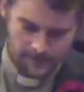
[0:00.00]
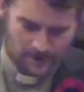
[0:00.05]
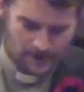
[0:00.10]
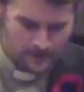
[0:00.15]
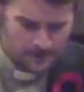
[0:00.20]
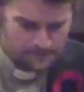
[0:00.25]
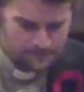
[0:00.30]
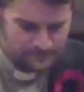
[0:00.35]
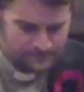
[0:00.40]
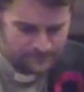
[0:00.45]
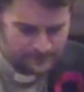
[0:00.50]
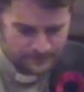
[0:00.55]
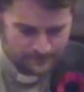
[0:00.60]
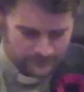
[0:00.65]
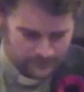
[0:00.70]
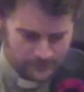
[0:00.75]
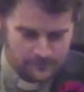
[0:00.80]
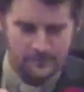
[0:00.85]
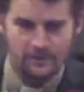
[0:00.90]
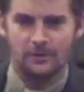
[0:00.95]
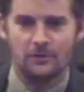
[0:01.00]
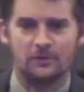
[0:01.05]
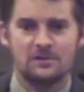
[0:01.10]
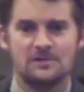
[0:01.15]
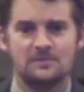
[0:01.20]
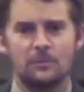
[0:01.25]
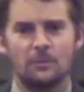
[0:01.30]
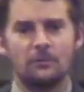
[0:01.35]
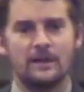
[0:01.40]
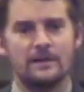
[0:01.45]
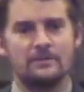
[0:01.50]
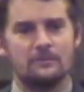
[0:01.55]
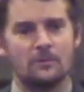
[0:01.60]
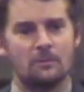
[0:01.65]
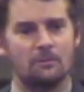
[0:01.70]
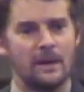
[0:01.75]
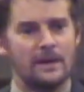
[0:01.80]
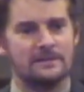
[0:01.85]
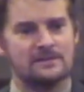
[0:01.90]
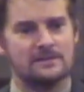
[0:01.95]
um, through the gospel, they
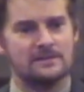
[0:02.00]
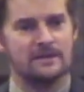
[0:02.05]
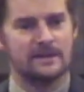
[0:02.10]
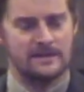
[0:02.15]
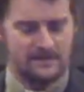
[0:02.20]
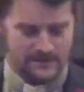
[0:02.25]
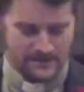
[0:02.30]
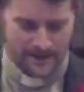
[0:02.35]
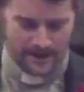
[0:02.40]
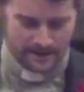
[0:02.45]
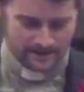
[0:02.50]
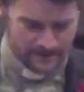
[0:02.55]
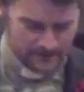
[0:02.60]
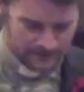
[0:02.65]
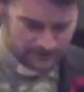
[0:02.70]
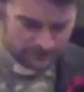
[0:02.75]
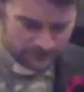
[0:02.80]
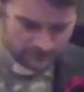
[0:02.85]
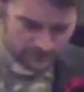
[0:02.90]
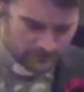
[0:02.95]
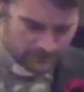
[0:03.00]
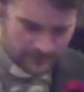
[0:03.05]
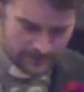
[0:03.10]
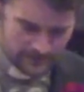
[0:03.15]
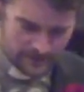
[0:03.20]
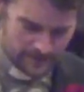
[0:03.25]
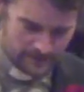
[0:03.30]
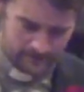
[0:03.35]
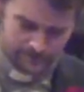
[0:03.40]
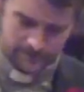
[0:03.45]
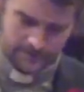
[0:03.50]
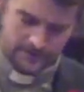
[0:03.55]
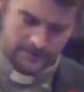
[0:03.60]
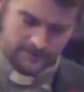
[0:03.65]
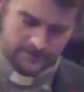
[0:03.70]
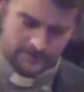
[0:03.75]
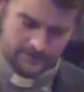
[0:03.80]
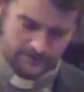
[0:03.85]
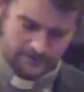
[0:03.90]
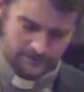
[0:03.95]
repented and they grew in their
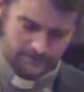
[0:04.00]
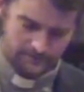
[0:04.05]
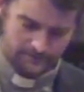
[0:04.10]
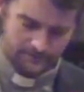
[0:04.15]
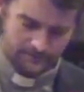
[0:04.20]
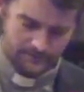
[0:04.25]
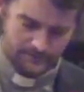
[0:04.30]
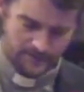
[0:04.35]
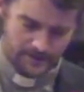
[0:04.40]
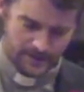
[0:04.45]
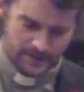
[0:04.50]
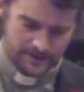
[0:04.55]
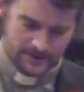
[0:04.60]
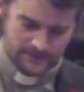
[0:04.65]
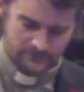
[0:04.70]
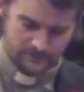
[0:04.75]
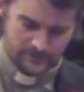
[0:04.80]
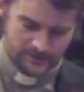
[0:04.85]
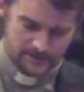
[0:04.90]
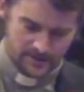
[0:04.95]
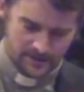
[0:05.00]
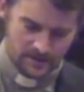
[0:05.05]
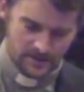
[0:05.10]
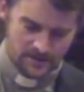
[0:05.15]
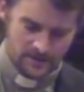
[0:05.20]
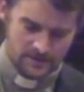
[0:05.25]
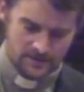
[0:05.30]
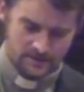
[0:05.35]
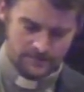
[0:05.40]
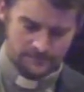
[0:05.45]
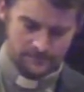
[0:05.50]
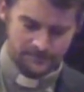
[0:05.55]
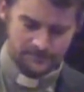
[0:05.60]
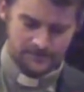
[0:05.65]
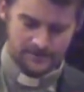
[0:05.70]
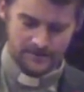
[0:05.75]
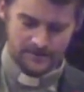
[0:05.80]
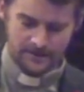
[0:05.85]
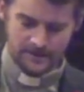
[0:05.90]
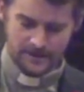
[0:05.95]
faith. And in return,
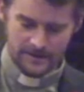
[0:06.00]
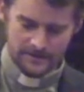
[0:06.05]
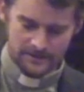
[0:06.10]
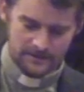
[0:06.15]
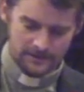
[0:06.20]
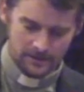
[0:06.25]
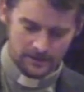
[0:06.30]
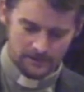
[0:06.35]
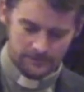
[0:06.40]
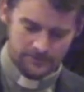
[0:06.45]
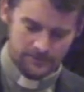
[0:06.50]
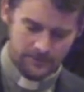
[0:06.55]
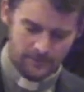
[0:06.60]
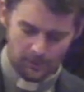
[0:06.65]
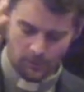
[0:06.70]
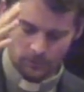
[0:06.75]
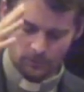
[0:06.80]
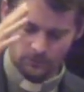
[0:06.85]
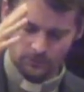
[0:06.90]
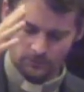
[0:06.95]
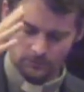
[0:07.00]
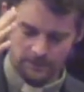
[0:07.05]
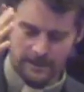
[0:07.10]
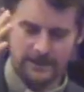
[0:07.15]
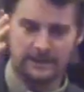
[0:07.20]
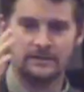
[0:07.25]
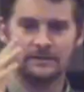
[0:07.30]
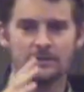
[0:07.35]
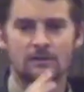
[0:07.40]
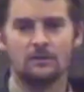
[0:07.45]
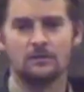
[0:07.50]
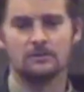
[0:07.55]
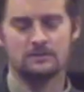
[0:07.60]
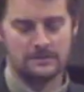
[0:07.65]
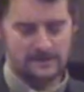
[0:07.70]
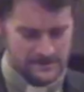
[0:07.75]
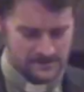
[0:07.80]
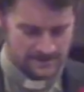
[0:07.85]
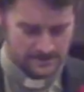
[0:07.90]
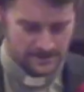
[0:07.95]
they loved Paul and
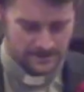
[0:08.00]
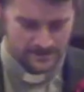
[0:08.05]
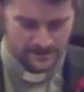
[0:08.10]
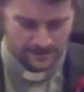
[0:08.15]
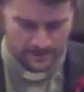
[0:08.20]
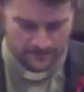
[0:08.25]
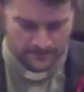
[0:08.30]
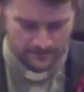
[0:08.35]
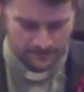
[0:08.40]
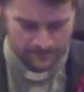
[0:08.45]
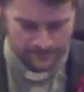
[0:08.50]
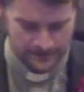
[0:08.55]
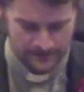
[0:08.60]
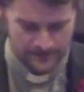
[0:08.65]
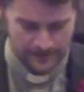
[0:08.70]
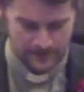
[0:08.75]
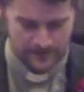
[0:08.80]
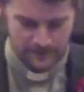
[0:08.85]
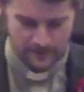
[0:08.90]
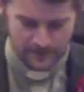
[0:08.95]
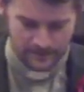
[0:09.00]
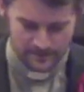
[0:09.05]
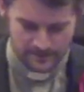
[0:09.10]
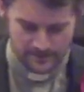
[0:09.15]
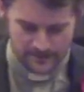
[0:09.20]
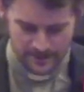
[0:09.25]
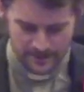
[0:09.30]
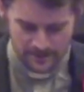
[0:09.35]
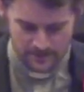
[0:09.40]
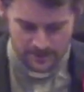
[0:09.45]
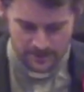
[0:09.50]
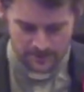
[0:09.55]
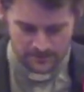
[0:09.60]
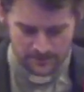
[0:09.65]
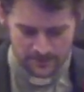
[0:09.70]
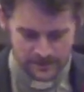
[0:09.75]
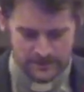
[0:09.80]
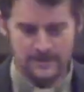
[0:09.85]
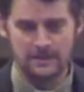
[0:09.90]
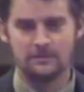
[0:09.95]
longed to see him because they knew
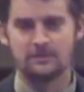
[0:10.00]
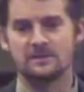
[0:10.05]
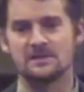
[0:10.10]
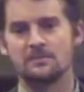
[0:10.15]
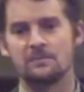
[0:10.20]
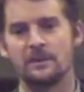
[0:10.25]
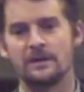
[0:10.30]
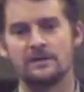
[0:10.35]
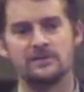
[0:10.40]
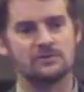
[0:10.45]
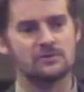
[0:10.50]
that he would speak